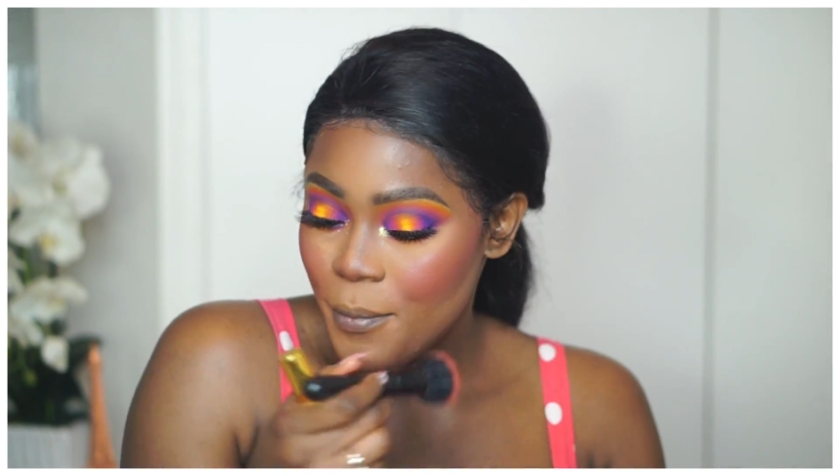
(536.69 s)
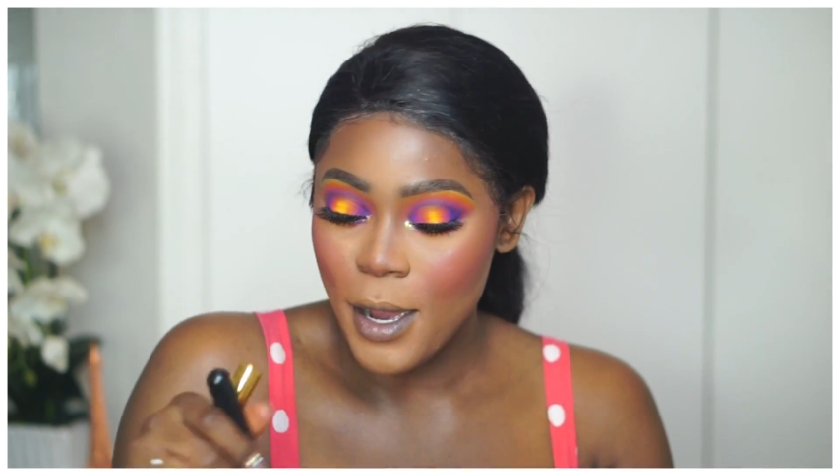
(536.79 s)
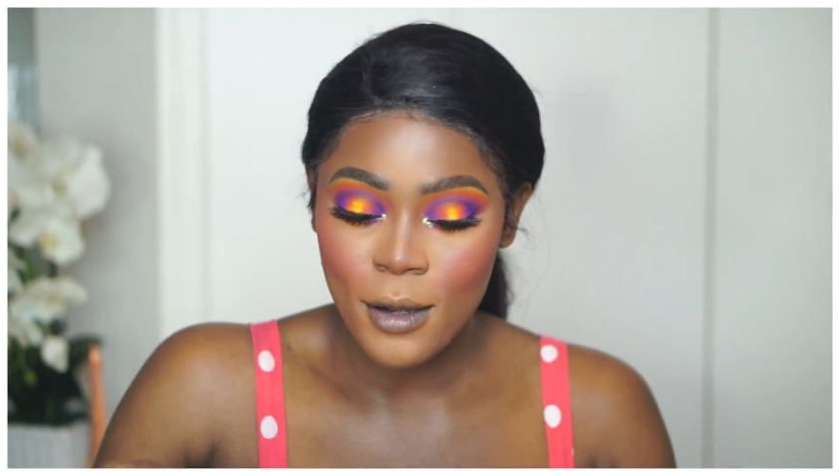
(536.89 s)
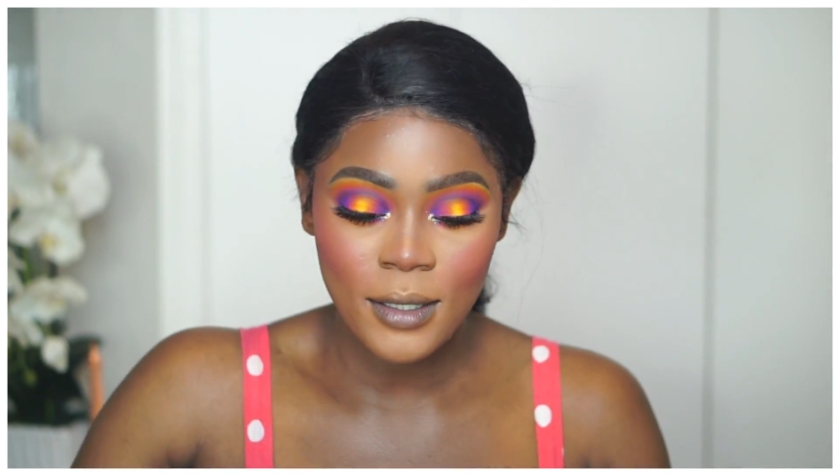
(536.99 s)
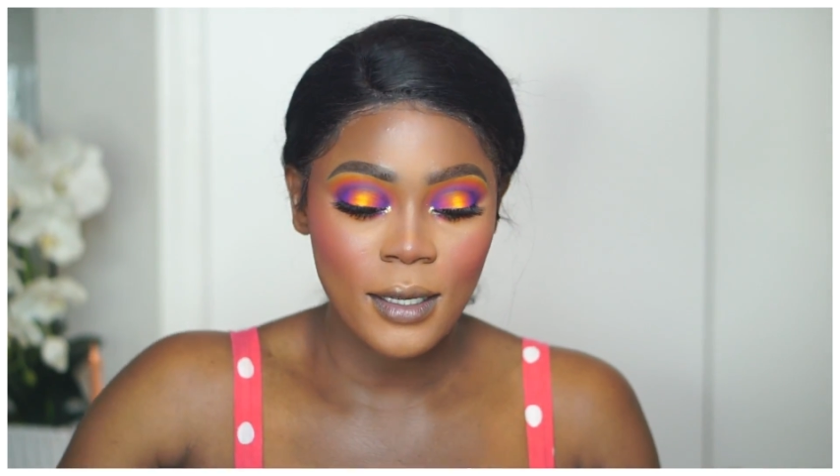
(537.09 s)

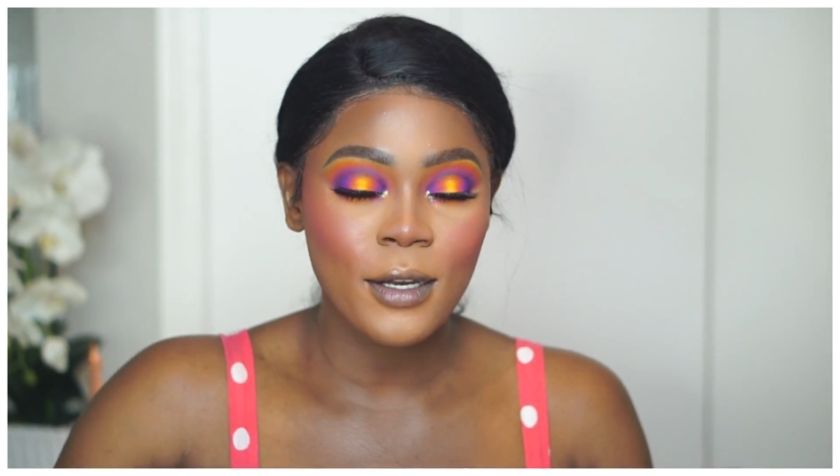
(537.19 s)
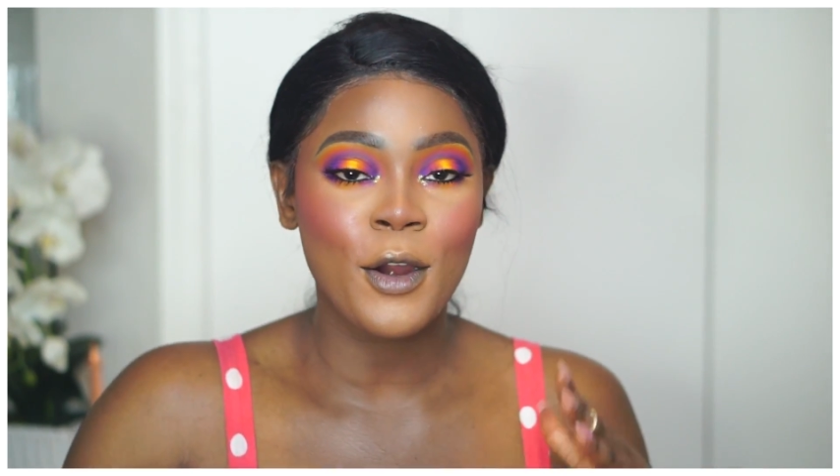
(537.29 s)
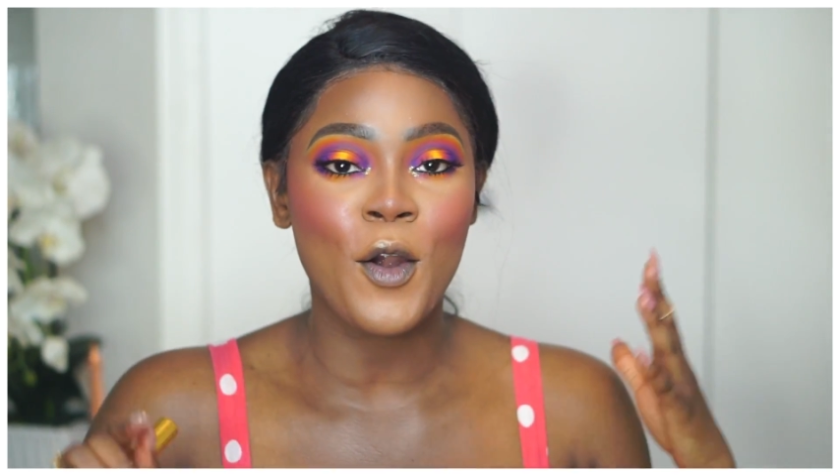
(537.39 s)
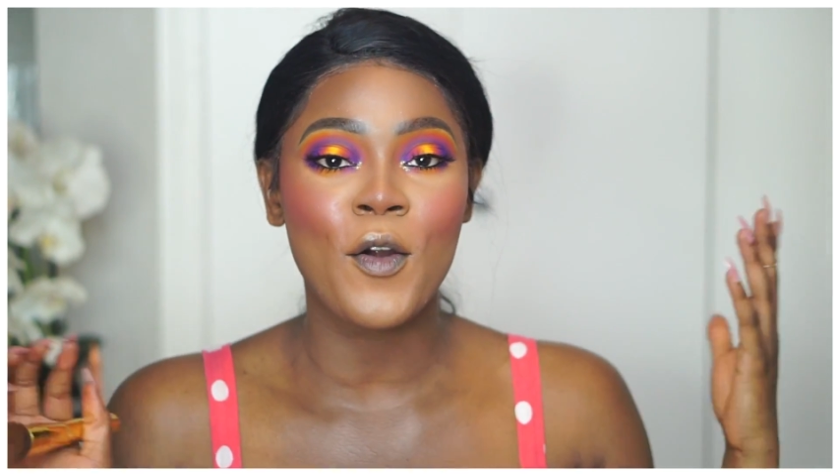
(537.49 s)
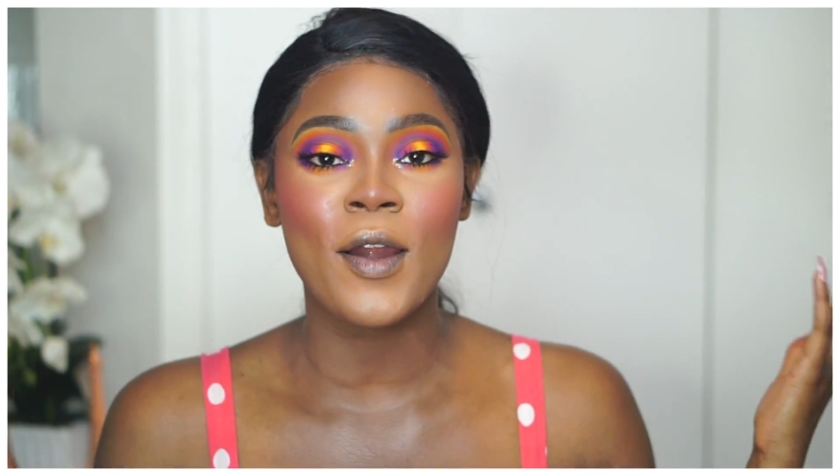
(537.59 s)
pack on a
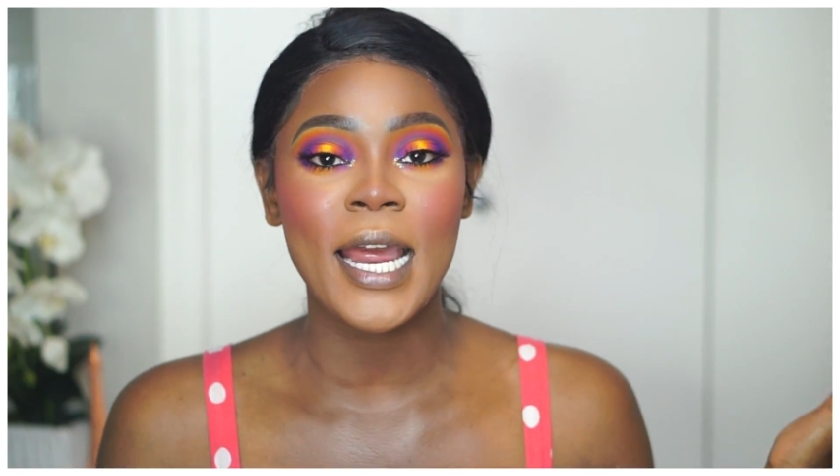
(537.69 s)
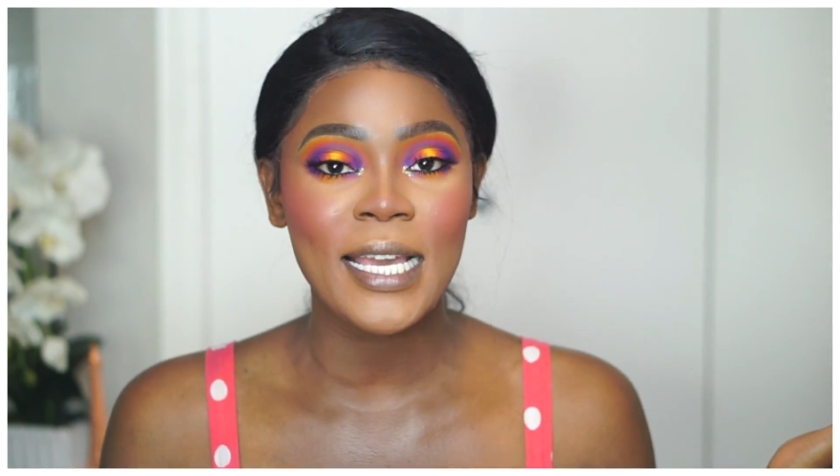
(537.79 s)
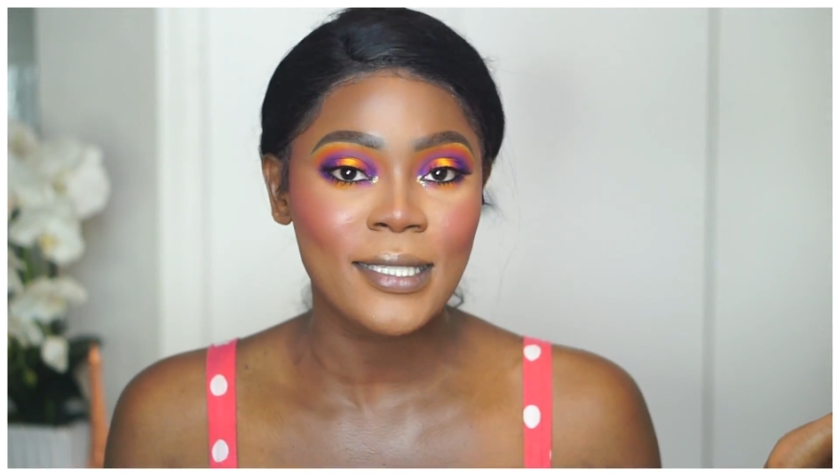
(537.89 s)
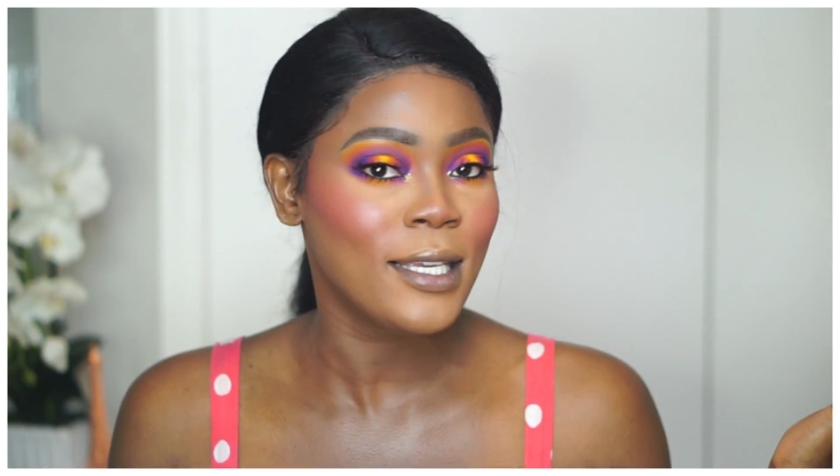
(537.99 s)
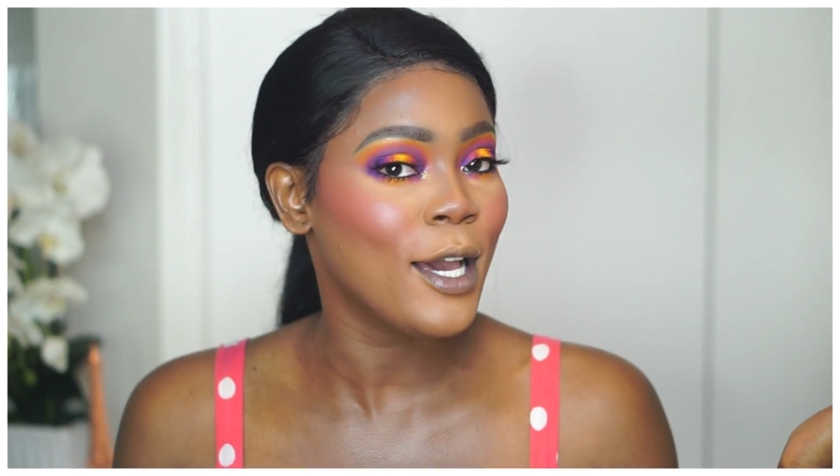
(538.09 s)

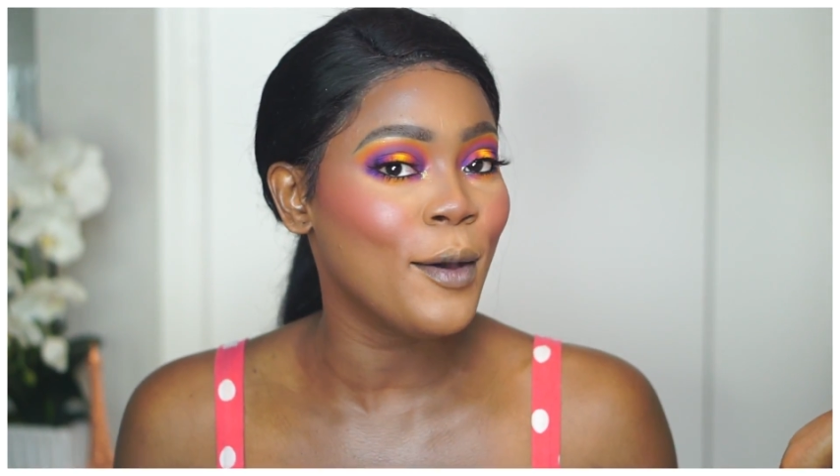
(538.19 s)
crazy